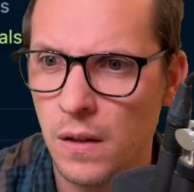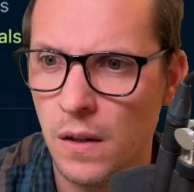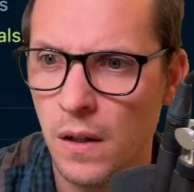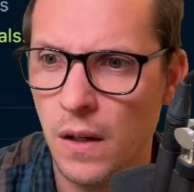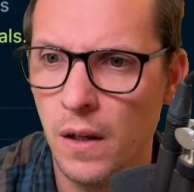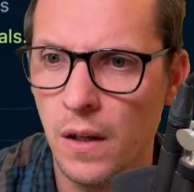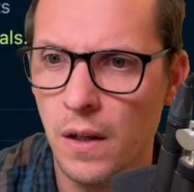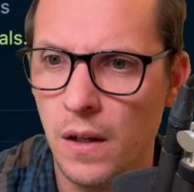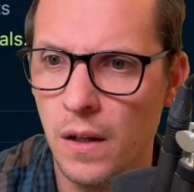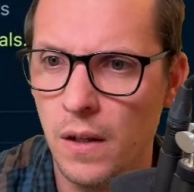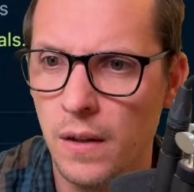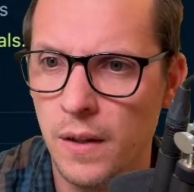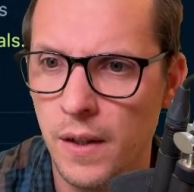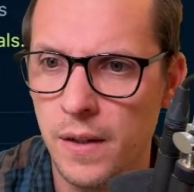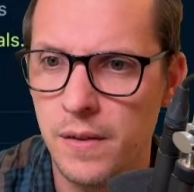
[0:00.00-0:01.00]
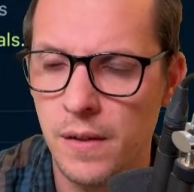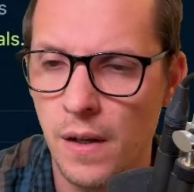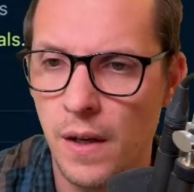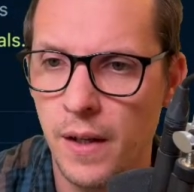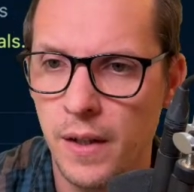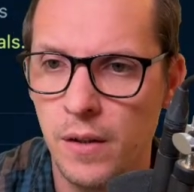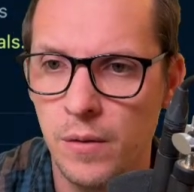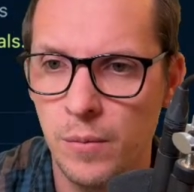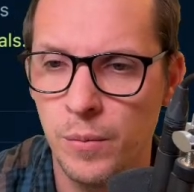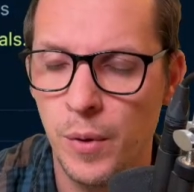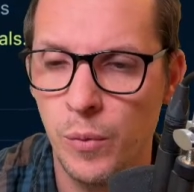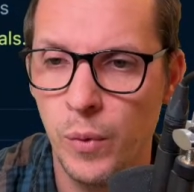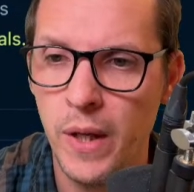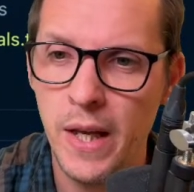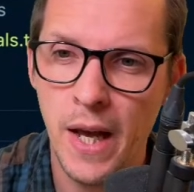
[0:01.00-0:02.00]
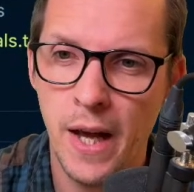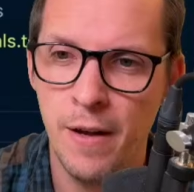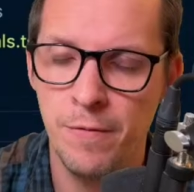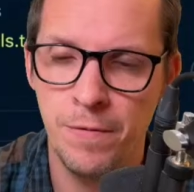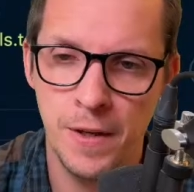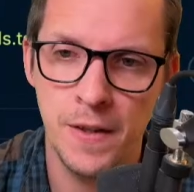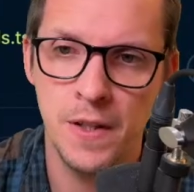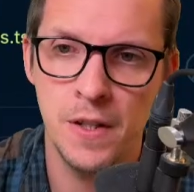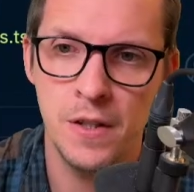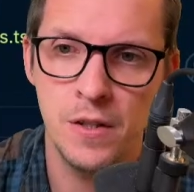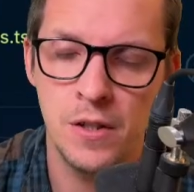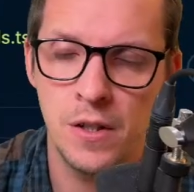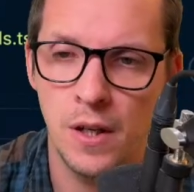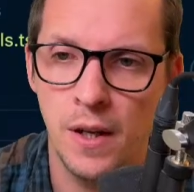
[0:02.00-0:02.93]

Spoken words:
It's like, but we have finished